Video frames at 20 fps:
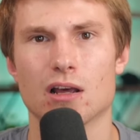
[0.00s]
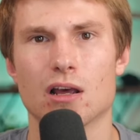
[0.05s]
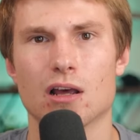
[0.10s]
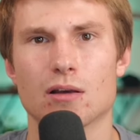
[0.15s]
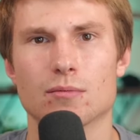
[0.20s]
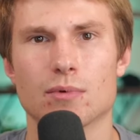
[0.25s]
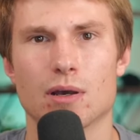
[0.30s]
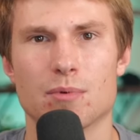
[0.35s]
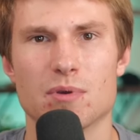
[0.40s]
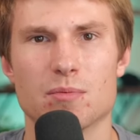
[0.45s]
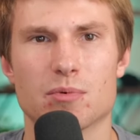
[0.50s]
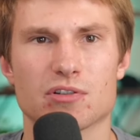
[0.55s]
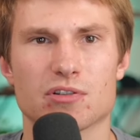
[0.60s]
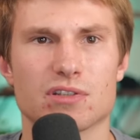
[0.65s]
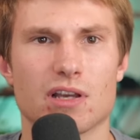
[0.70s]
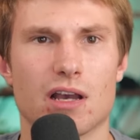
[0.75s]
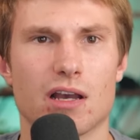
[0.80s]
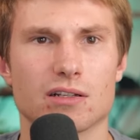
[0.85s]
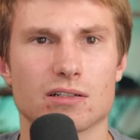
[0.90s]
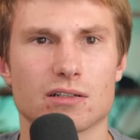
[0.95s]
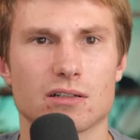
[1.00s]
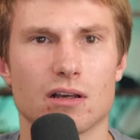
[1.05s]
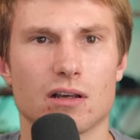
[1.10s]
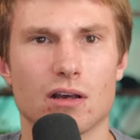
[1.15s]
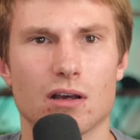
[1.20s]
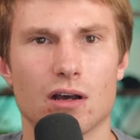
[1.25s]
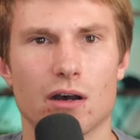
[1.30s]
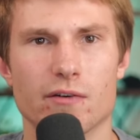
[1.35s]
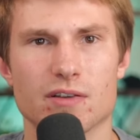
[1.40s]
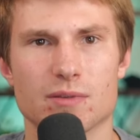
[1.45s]
by p%
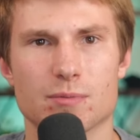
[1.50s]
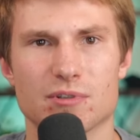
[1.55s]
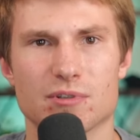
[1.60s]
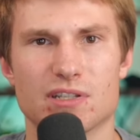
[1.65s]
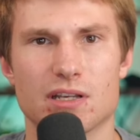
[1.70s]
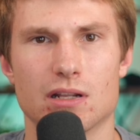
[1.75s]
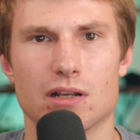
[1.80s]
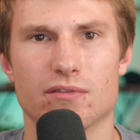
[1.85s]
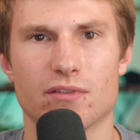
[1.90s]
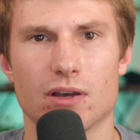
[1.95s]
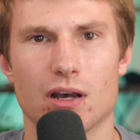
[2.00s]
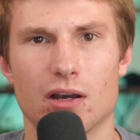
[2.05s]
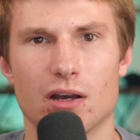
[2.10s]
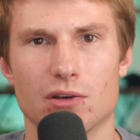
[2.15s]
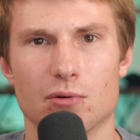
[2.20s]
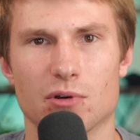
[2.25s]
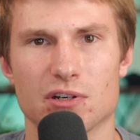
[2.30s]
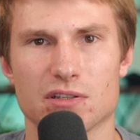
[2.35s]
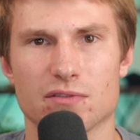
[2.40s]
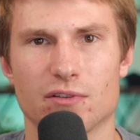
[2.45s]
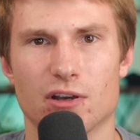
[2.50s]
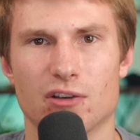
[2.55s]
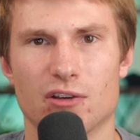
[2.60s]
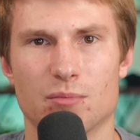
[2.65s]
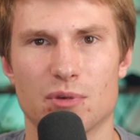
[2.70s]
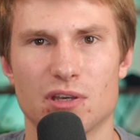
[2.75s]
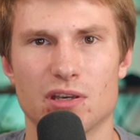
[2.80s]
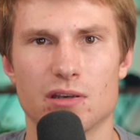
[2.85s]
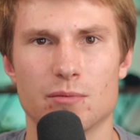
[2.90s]
of its preceding value, what is the value of p?